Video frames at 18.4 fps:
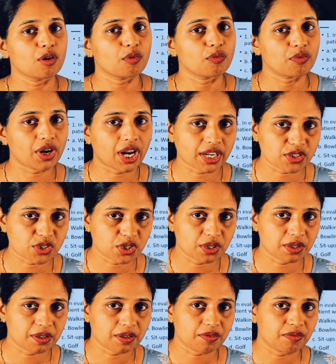
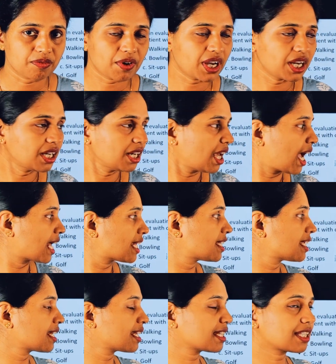fracture. Fine.
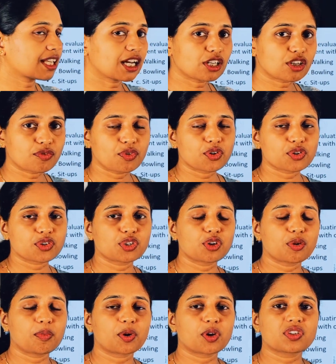As a result of
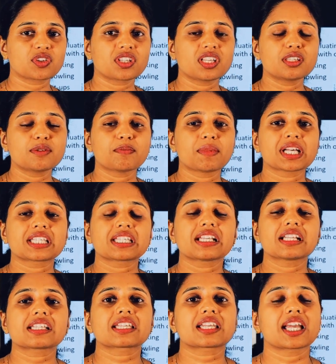osteoporosis,
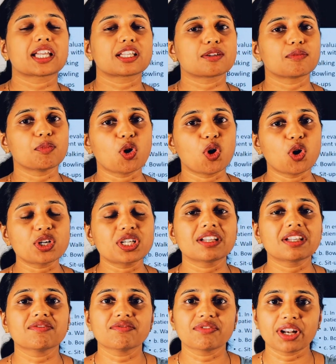muscles get more
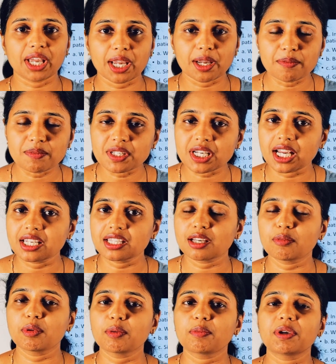inflamed and
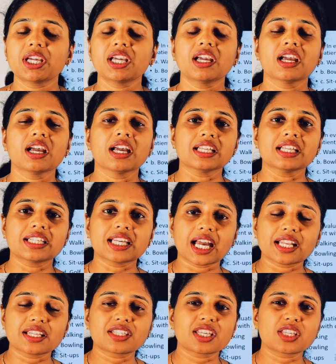there will be
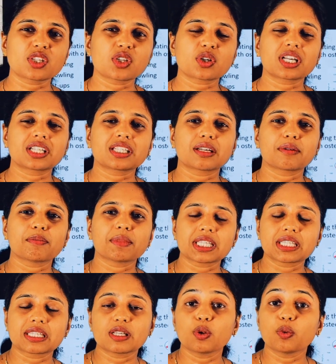chances to get a
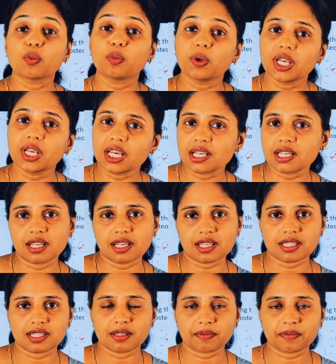muscle
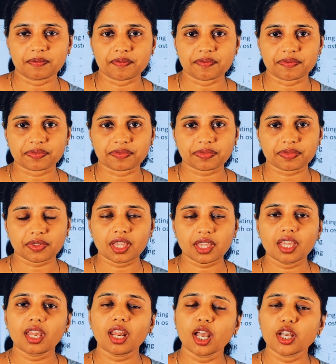weakness.
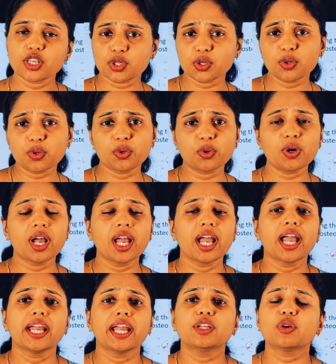So,
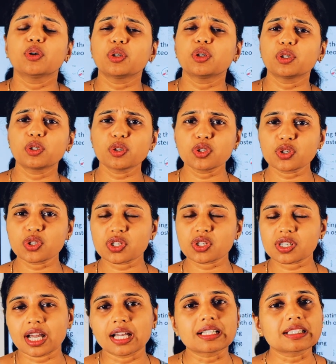in order to
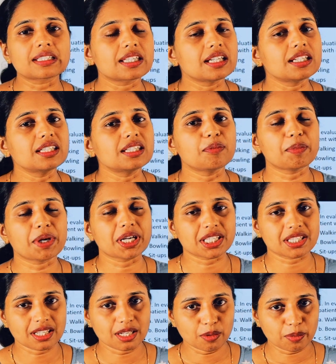strengthen the
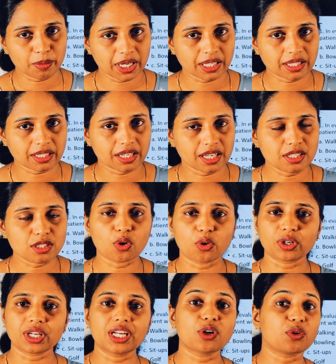muscle weakness,
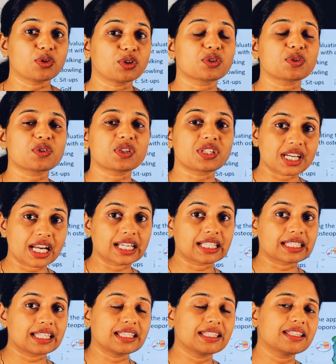or in order to
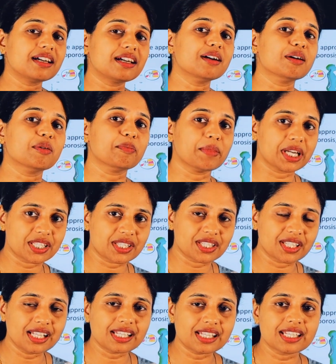strengthen the
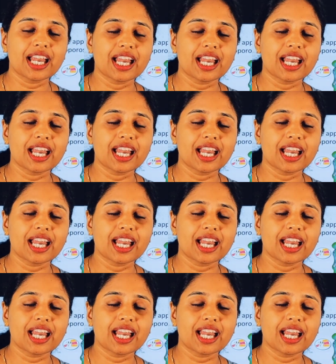muscles,